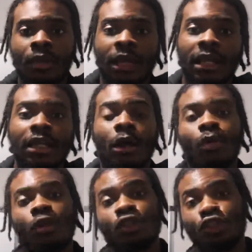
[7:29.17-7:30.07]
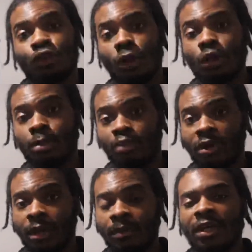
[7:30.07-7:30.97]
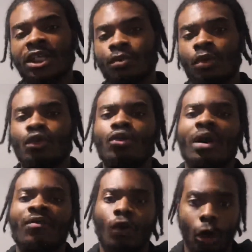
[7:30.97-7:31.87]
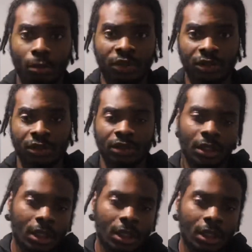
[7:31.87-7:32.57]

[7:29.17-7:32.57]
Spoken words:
And now, because you're in your prime, guess what? You have options.